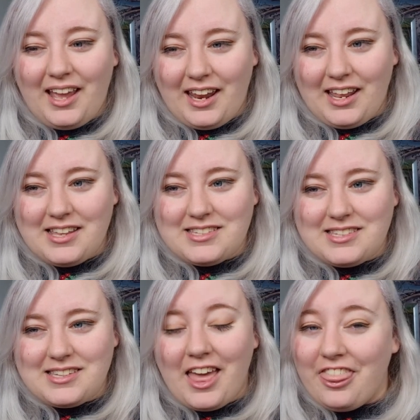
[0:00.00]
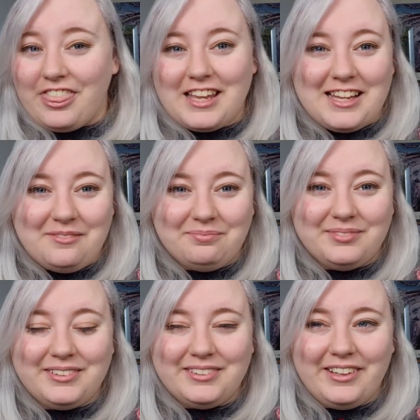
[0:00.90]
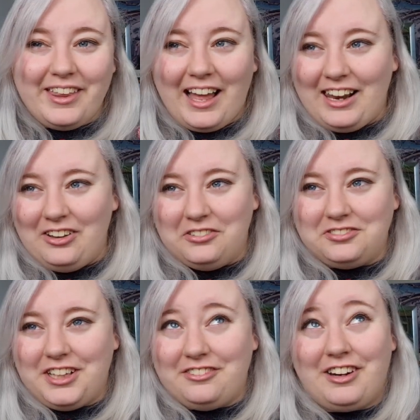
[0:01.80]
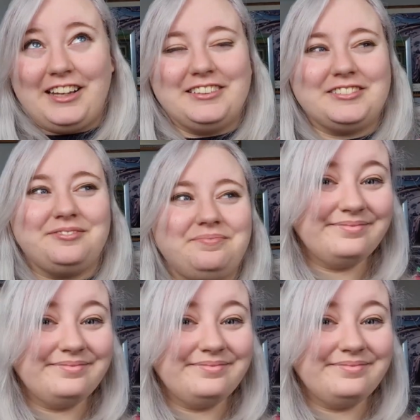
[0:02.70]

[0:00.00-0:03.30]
It is a theme that I love in writing.